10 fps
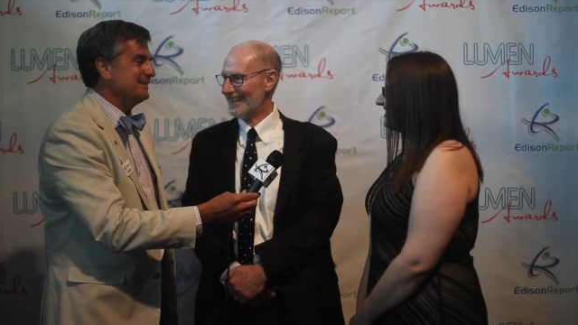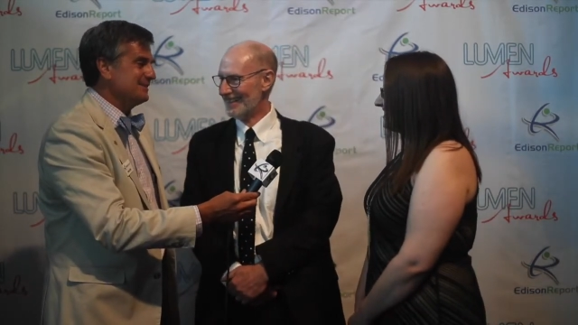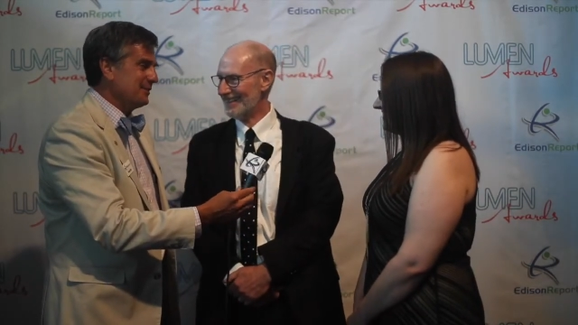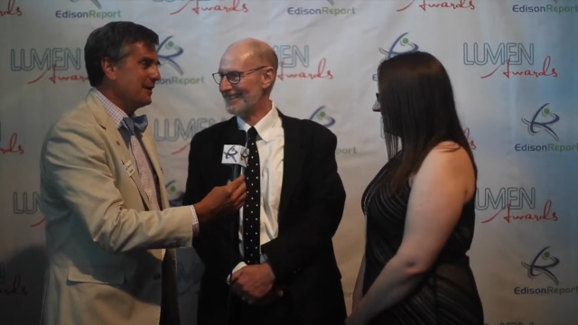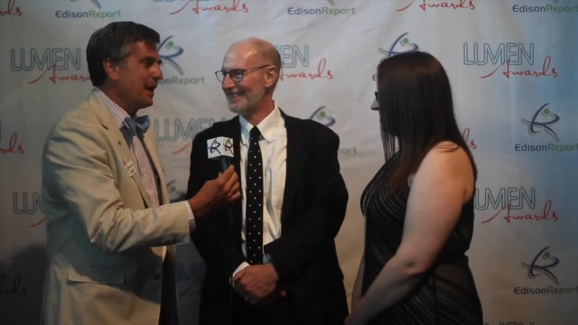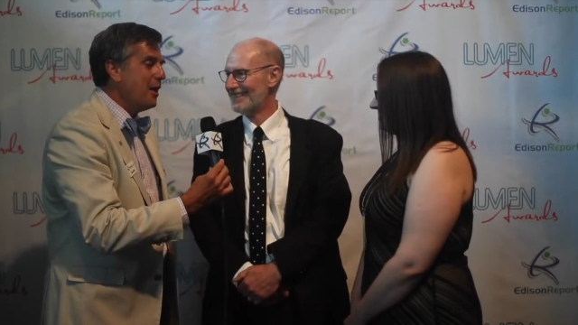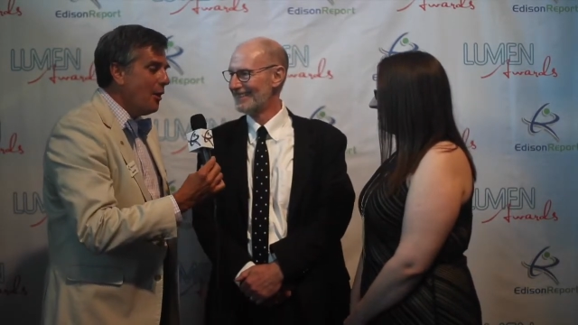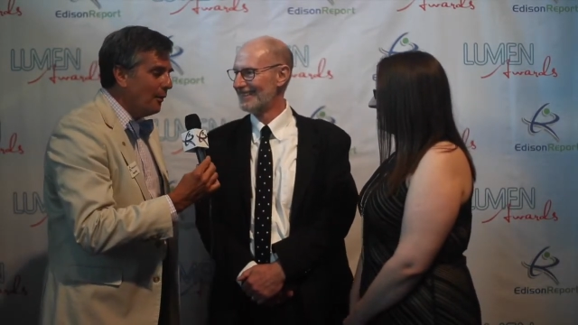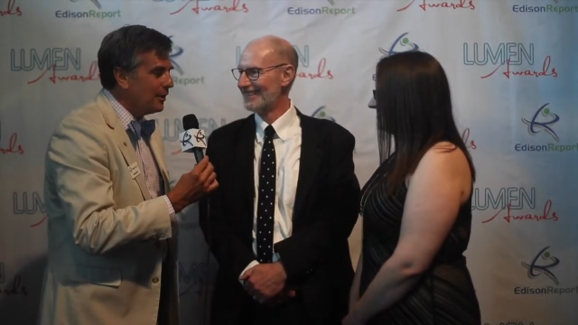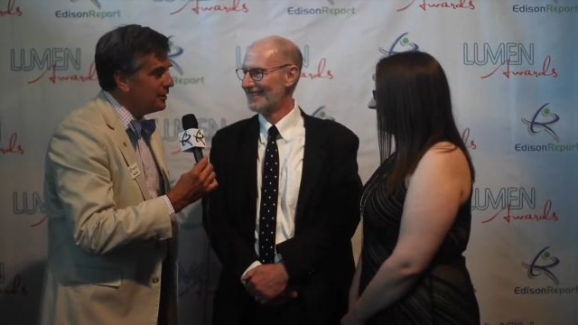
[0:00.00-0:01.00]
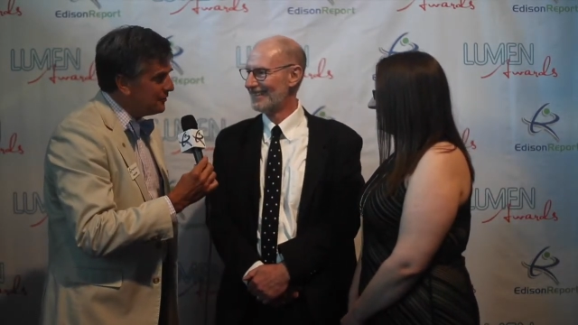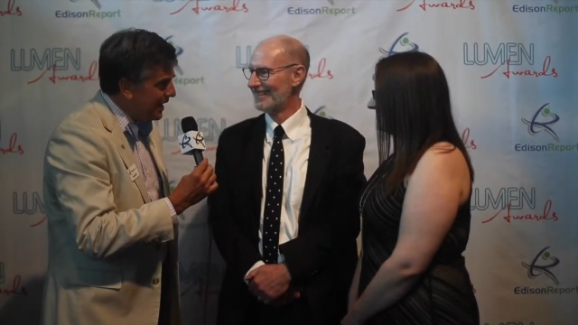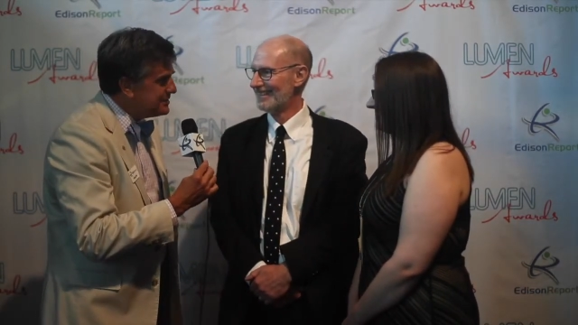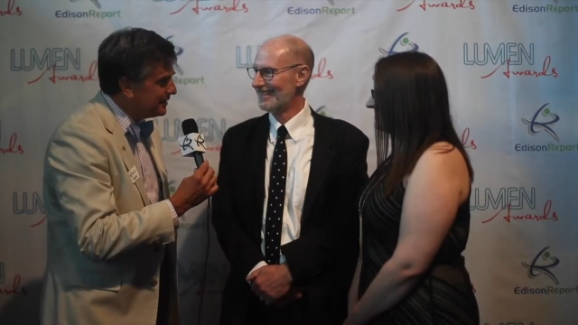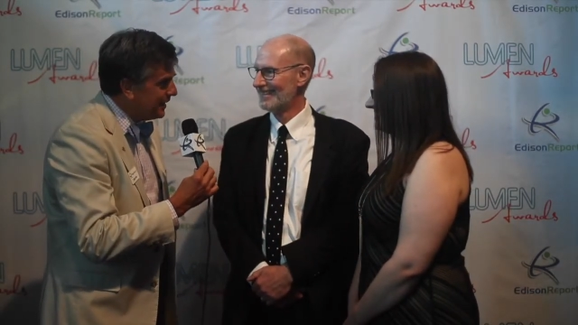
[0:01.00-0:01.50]
Speaker 1: Okay. Well,
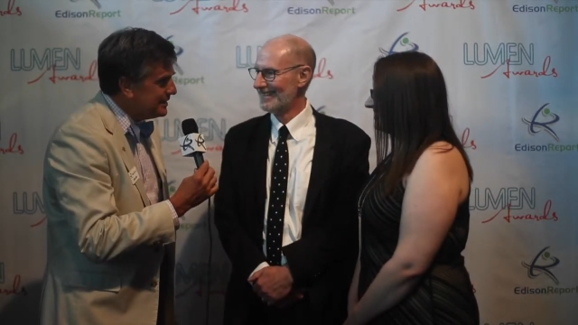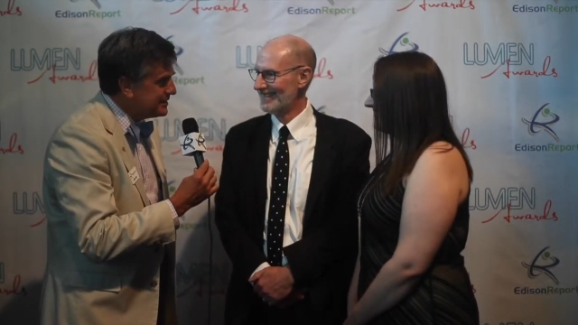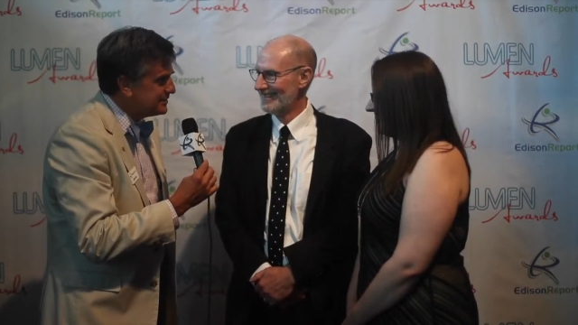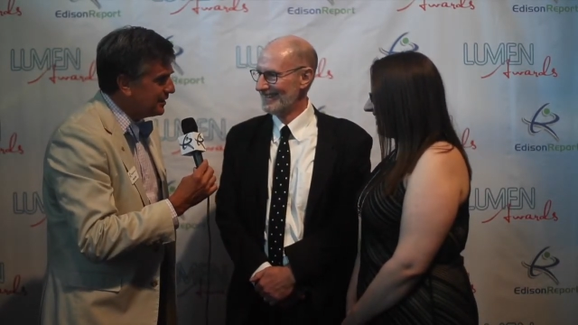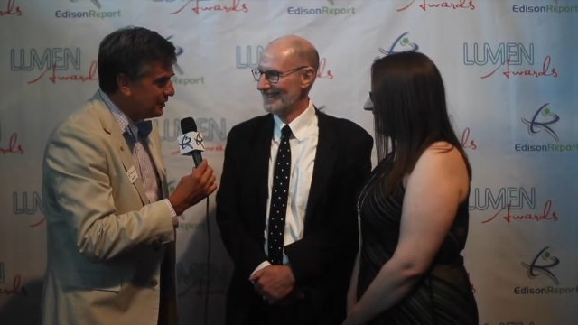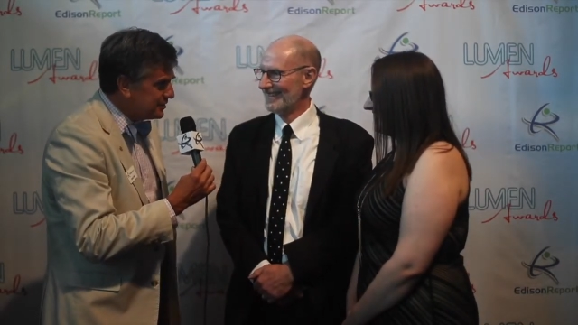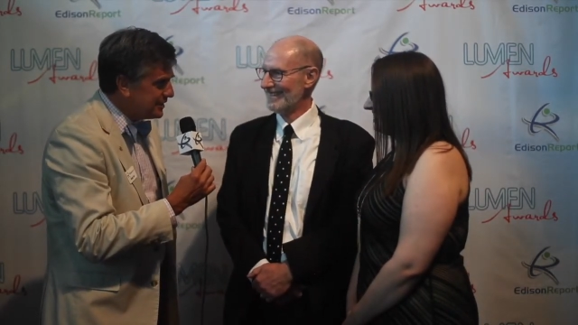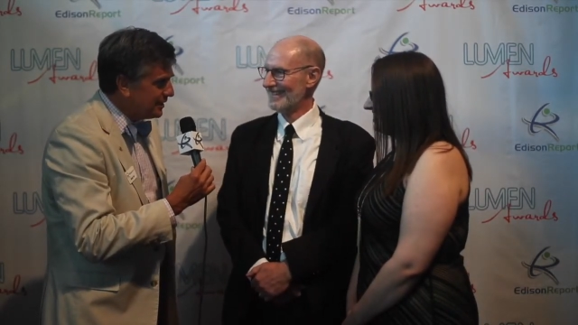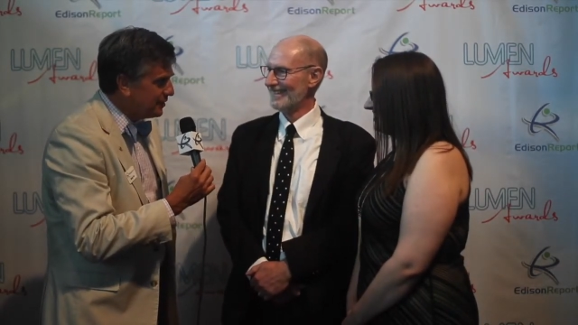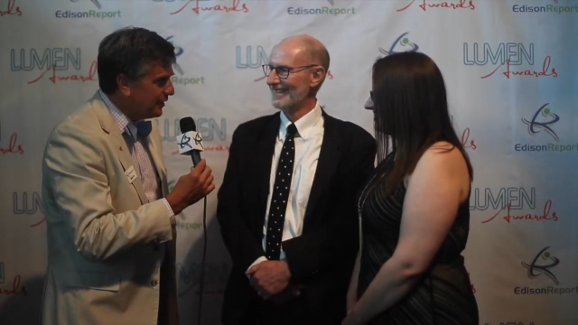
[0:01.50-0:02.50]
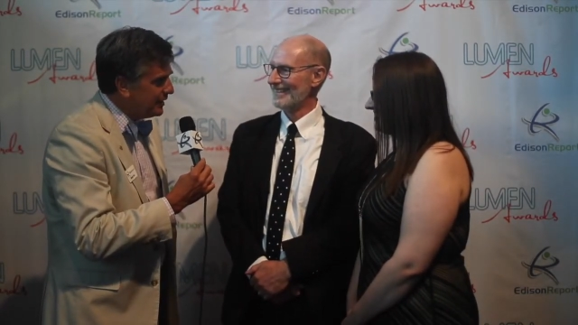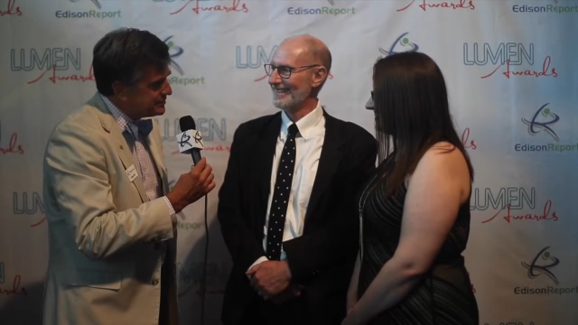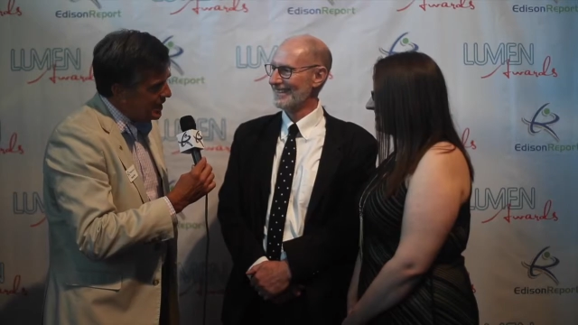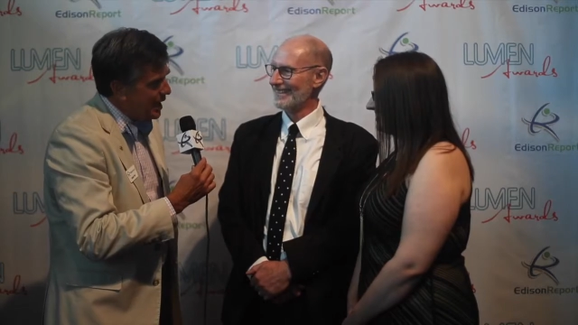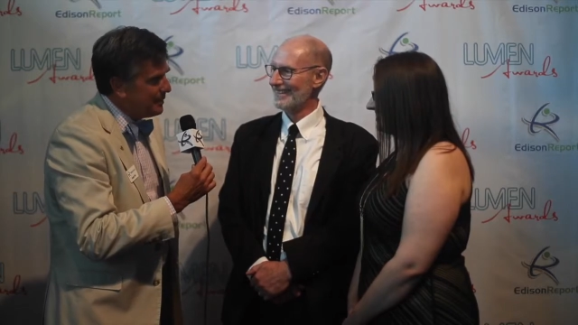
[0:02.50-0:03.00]
congratulations, and it looks like a great job.